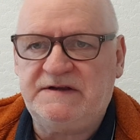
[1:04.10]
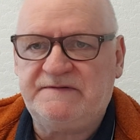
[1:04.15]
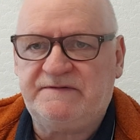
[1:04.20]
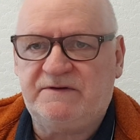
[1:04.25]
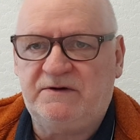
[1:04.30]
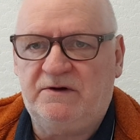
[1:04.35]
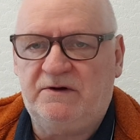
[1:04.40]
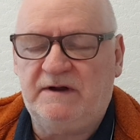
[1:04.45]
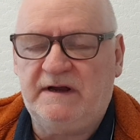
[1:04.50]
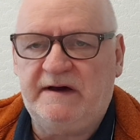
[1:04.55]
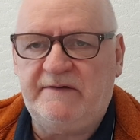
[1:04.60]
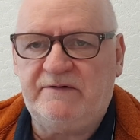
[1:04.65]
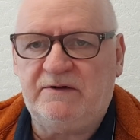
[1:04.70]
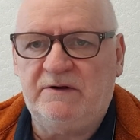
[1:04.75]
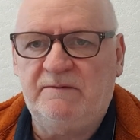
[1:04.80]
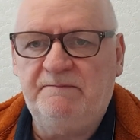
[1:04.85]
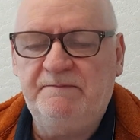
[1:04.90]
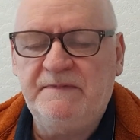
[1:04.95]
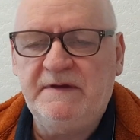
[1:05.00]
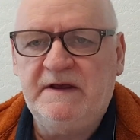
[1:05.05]
floor
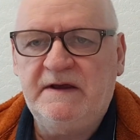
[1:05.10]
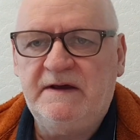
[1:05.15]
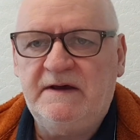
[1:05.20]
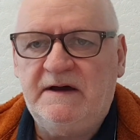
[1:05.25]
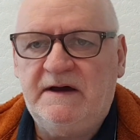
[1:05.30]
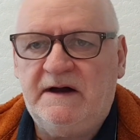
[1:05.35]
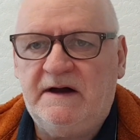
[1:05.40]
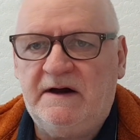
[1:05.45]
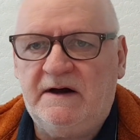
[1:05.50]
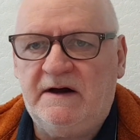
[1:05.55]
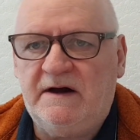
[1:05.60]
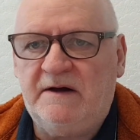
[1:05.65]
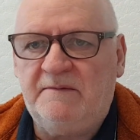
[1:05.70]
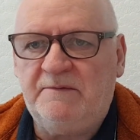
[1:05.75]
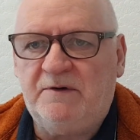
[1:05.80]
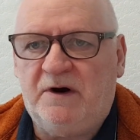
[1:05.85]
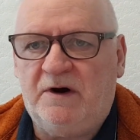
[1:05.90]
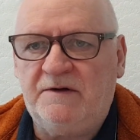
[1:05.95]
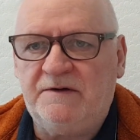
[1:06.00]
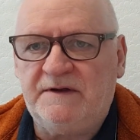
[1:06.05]
level
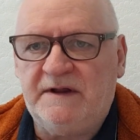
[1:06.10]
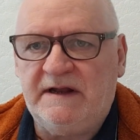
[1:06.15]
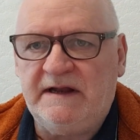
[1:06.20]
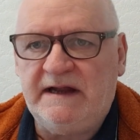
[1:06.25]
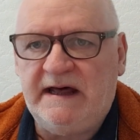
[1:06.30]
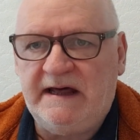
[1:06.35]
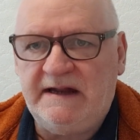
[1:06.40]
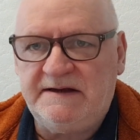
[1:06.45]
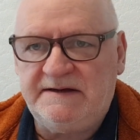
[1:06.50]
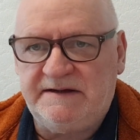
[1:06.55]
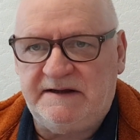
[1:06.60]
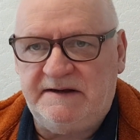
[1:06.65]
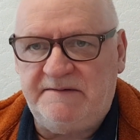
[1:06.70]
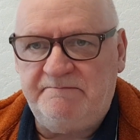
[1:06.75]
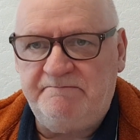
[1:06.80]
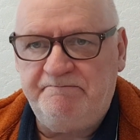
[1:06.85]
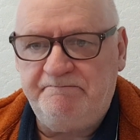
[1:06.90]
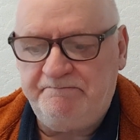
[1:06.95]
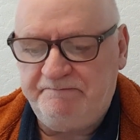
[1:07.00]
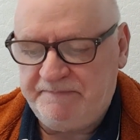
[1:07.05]
on the landing.
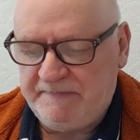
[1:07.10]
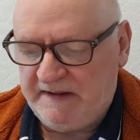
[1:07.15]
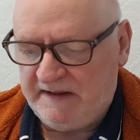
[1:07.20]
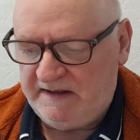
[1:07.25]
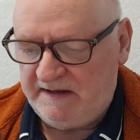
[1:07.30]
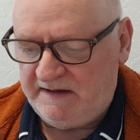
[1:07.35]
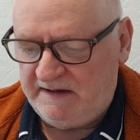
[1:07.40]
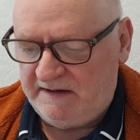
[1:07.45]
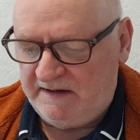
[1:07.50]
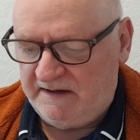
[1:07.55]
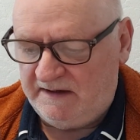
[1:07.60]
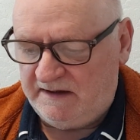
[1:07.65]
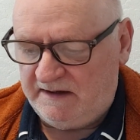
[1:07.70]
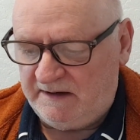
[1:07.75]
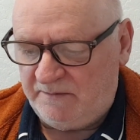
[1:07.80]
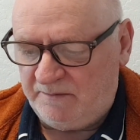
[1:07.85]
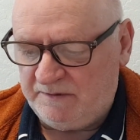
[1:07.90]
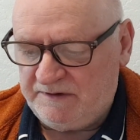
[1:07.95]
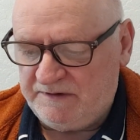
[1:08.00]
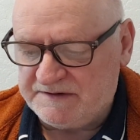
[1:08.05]

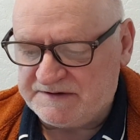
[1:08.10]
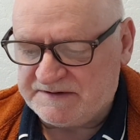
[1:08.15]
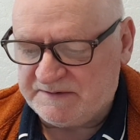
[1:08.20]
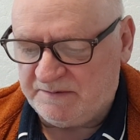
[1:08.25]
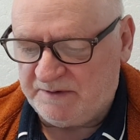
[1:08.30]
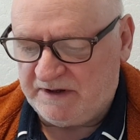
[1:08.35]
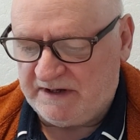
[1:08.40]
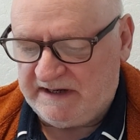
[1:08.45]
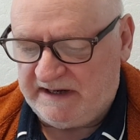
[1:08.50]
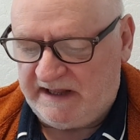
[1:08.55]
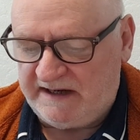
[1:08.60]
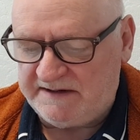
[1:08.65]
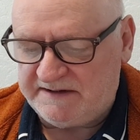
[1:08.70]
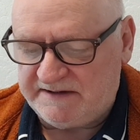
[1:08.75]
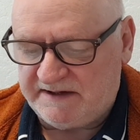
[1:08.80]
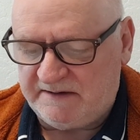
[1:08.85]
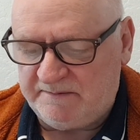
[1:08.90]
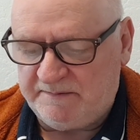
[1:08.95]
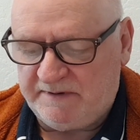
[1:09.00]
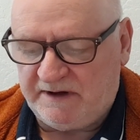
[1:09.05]
We use the word
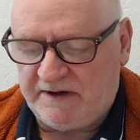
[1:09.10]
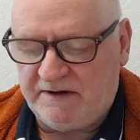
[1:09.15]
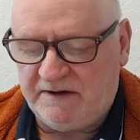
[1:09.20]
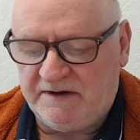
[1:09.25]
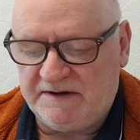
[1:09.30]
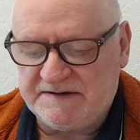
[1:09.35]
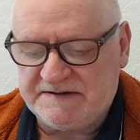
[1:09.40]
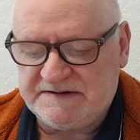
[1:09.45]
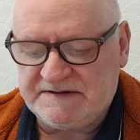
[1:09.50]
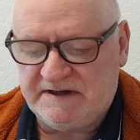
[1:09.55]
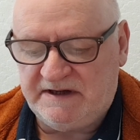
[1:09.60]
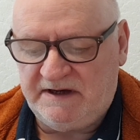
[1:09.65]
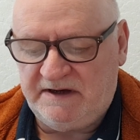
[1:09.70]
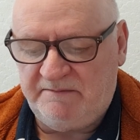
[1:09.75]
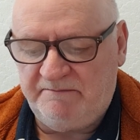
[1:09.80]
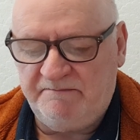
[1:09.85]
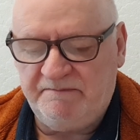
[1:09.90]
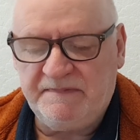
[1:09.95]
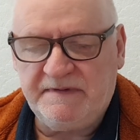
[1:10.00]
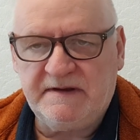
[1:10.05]
landing because
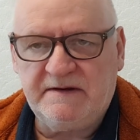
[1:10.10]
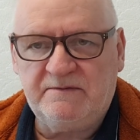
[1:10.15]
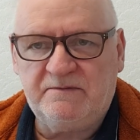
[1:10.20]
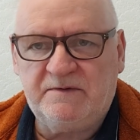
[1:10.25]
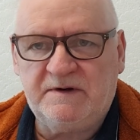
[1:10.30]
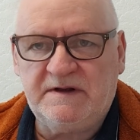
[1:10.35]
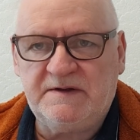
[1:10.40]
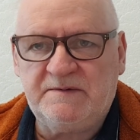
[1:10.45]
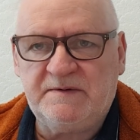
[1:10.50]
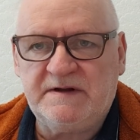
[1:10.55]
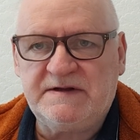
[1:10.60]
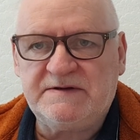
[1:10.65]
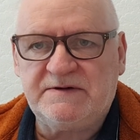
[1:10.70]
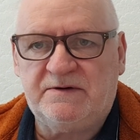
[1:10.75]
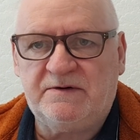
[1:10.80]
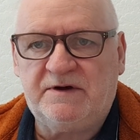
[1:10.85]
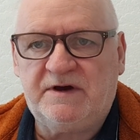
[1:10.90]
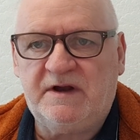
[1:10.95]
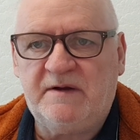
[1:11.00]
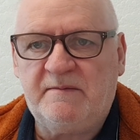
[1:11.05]
we're
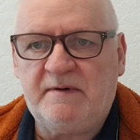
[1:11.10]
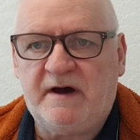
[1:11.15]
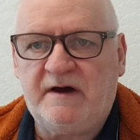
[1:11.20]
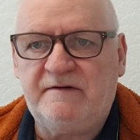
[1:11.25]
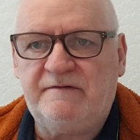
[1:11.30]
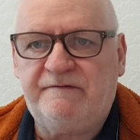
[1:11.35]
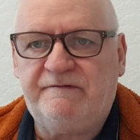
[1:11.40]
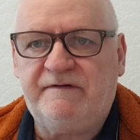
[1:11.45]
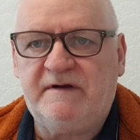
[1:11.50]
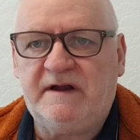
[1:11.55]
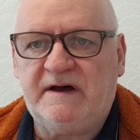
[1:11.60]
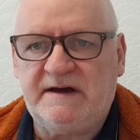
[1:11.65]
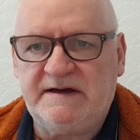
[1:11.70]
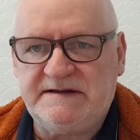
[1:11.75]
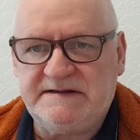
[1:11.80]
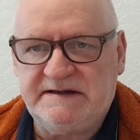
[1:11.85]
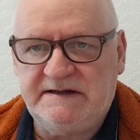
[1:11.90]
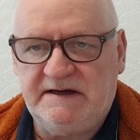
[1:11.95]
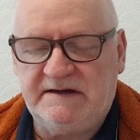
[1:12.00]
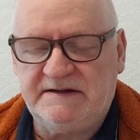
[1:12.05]
talking about flight
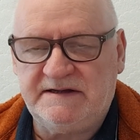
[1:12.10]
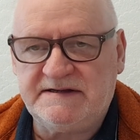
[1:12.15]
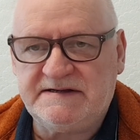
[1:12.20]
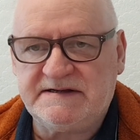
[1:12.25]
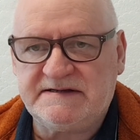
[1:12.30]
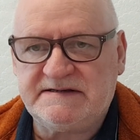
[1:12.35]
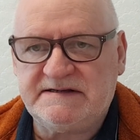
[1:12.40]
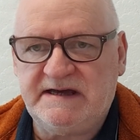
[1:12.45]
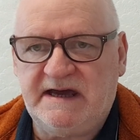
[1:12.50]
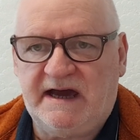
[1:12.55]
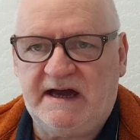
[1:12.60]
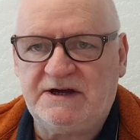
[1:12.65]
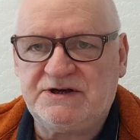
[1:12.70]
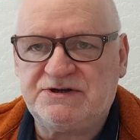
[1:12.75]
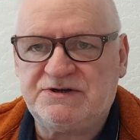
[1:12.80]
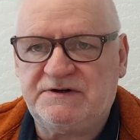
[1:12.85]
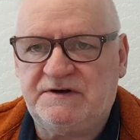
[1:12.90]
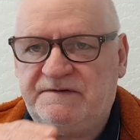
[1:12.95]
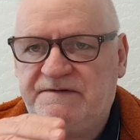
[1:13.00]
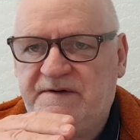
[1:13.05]
here. This is the
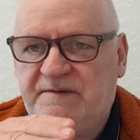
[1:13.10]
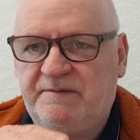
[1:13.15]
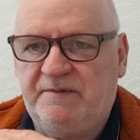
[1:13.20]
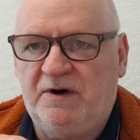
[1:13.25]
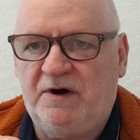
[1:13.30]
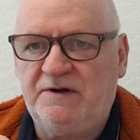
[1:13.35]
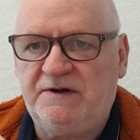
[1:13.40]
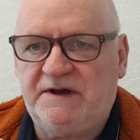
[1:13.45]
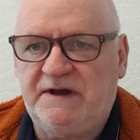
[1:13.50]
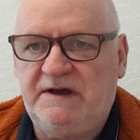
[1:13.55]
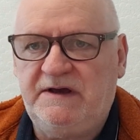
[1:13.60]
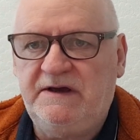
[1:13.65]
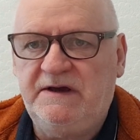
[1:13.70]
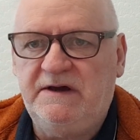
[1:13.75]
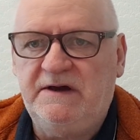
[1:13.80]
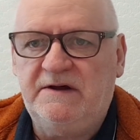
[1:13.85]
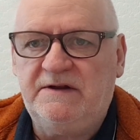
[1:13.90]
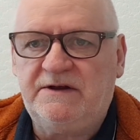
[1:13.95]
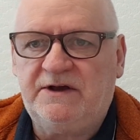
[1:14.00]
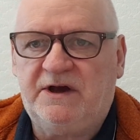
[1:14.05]
action of the body
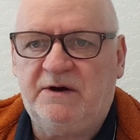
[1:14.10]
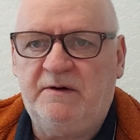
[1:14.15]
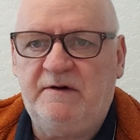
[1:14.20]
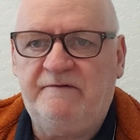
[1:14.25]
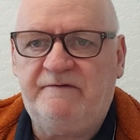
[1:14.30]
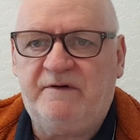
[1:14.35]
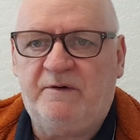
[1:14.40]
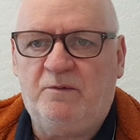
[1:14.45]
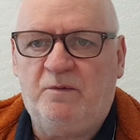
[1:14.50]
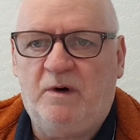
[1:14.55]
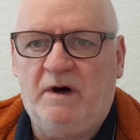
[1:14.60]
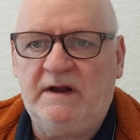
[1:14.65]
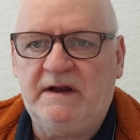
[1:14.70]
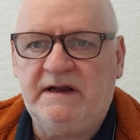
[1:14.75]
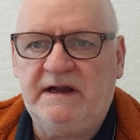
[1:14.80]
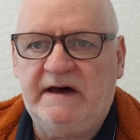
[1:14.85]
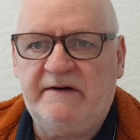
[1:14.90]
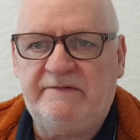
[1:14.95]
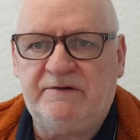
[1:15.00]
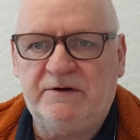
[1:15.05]
going from one
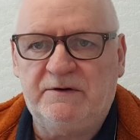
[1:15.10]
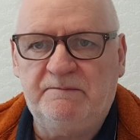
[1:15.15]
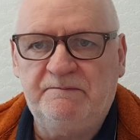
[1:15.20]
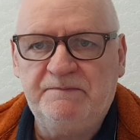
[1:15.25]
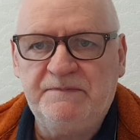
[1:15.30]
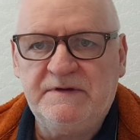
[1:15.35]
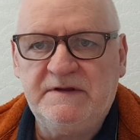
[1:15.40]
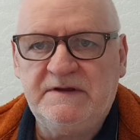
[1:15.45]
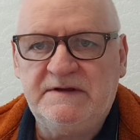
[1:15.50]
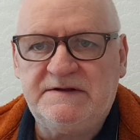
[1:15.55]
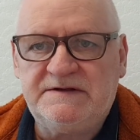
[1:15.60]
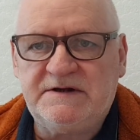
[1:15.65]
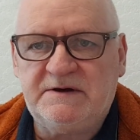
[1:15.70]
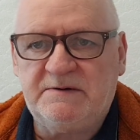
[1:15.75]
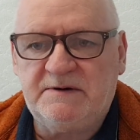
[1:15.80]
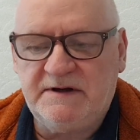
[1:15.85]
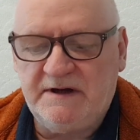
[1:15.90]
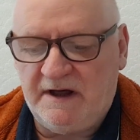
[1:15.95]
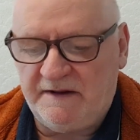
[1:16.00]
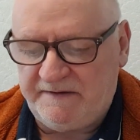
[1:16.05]
level
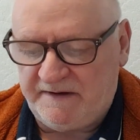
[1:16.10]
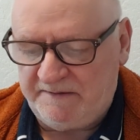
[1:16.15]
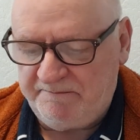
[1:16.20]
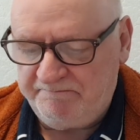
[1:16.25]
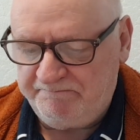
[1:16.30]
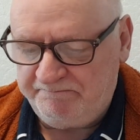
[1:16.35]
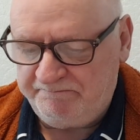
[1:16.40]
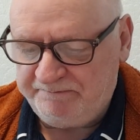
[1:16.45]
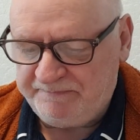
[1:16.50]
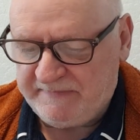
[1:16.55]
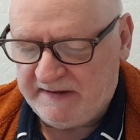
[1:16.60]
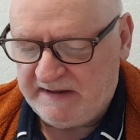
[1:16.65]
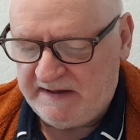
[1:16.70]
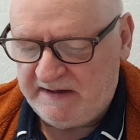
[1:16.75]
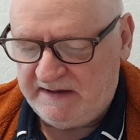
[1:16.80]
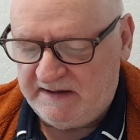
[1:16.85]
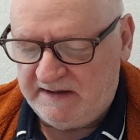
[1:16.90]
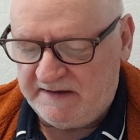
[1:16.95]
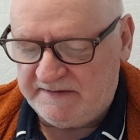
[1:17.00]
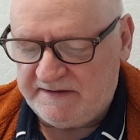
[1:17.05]
to another.
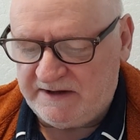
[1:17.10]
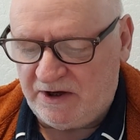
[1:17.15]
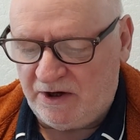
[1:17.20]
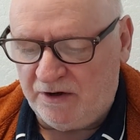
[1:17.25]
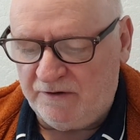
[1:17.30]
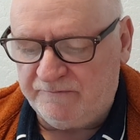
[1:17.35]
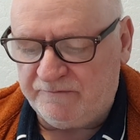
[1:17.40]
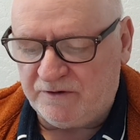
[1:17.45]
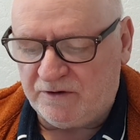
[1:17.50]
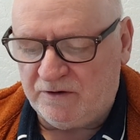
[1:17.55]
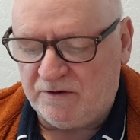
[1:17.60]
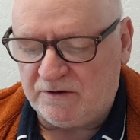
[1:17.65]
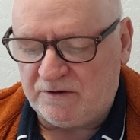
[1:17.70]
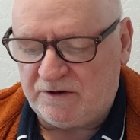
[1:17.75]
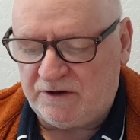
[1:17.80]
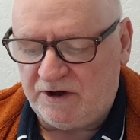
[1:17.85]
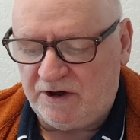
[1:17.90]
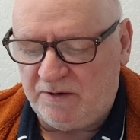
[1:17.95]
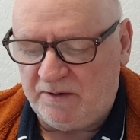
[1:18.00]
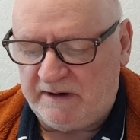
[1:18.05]
The overall
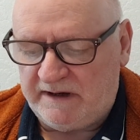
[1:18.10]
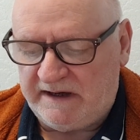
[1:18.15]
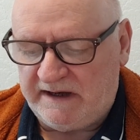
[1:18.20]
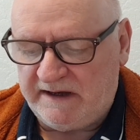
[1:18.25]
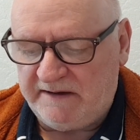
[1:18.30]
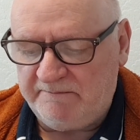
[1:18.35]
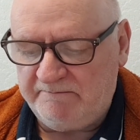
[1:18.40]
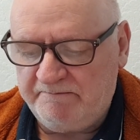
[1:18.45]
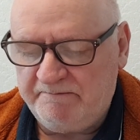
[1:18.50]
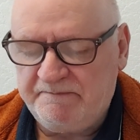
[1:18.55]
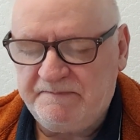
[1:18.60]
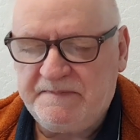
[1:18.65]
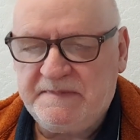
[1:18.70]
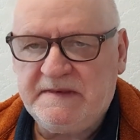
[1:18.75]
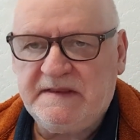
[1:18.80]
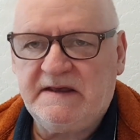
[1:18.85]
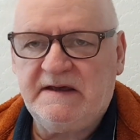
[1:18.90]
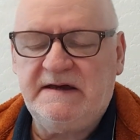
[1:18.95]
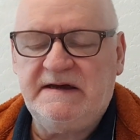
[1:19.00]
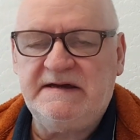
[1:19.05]
going
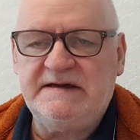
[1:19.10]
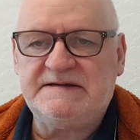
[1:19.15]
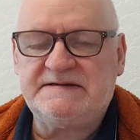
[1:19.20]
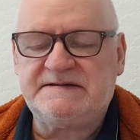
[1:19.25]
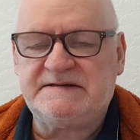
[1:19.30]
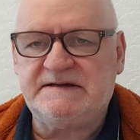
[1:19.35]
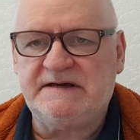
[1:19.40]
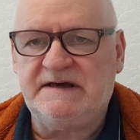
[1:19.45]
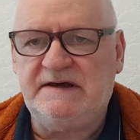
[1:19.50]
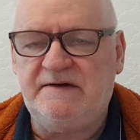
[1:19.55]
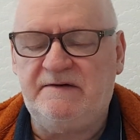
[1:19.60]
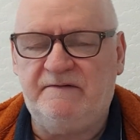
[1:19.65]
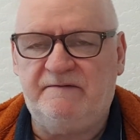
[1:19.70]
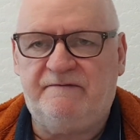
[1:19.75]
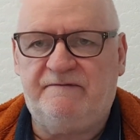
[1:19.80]
is the